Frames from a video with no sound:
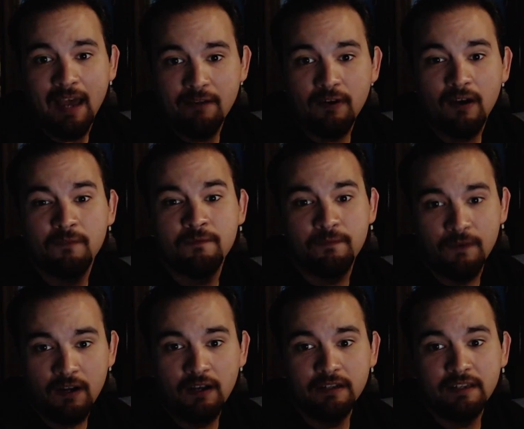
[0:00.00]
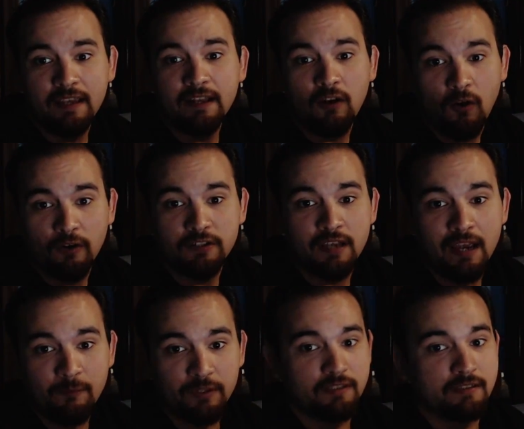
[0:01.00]
a fun yet hard
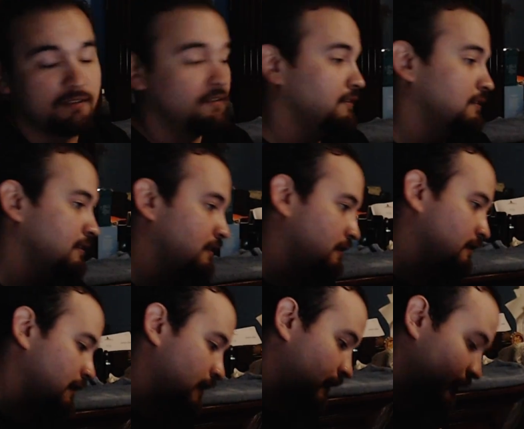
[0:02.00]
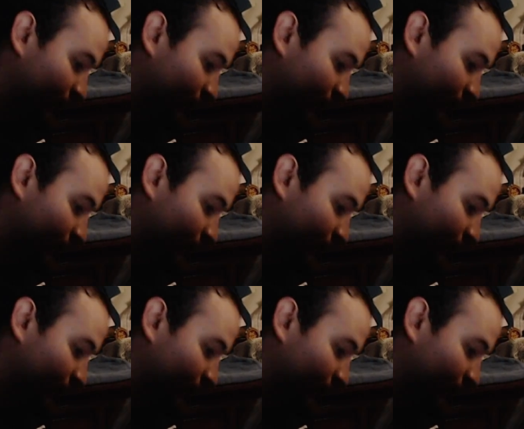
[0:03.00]
time with this thing. Okay,